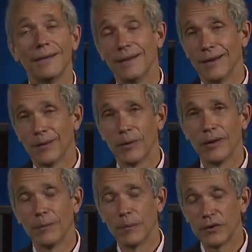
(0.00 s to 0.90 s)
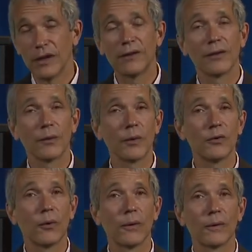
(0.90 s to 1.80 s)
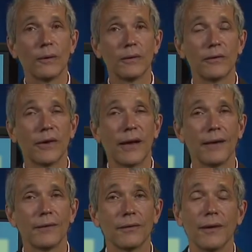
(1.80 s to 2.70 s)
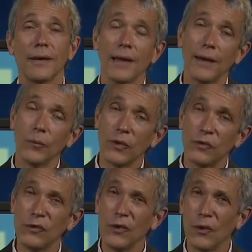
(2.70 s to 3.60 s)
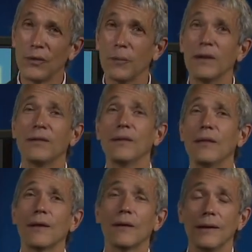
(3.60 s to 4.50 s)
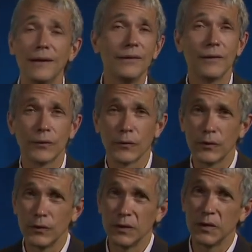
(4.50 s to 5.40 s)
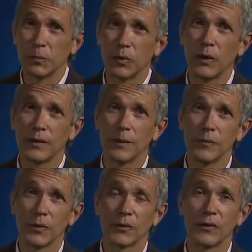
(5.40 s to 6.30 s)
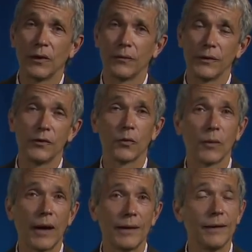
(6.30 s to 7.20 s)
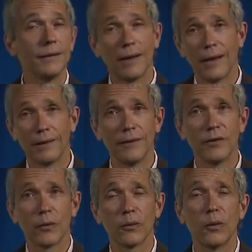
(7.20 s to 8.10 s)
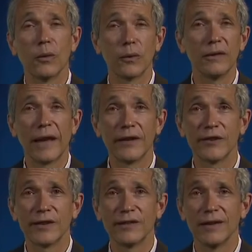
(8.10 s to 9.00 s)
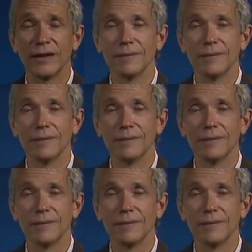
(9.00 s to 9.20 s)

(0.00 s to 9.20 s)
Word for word: re- particular rhetorical device and once you know them it's easier, easier for you to deploy them yourself in your writing and in your oral advocacy